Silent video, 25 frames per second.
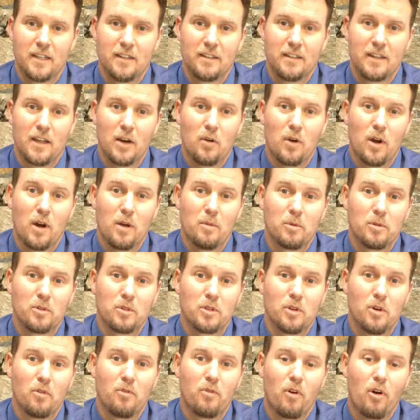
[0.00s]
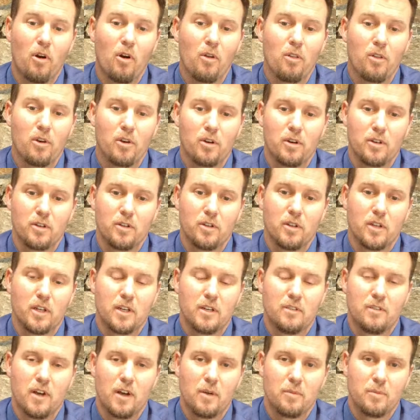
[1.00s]
they were able to go farther until they
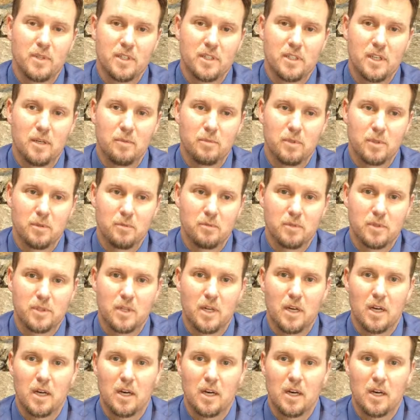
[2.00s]
developed these symptoms.